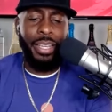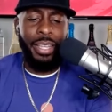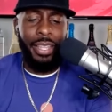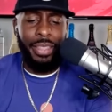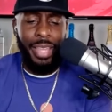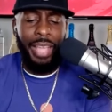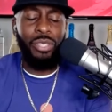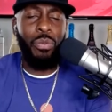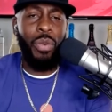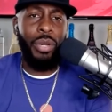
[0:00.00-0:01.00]
That's
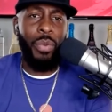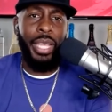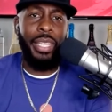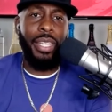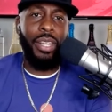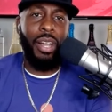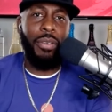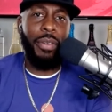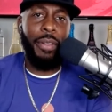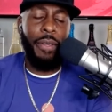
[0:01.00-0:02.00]
one way he could go.
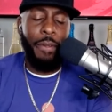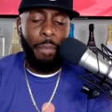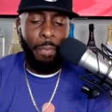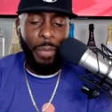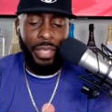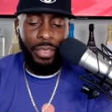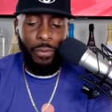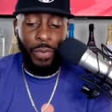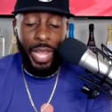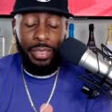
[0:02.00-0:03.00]
But the
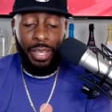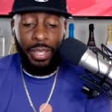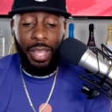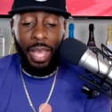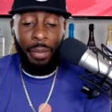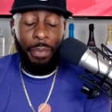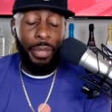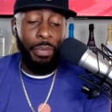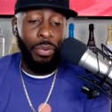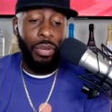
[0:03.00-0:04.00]
fight that a lot of
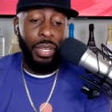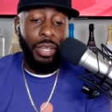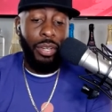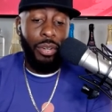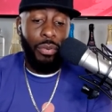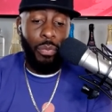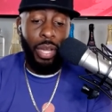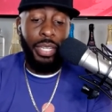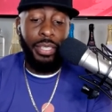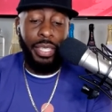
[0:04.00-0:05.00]
people
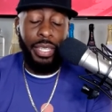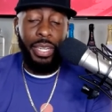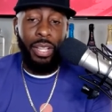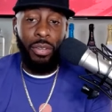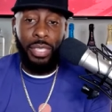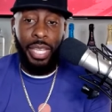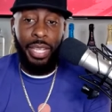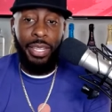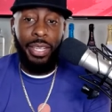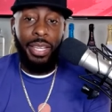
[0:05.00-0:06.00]
want to see Canelo
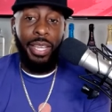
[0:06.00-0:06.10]
take,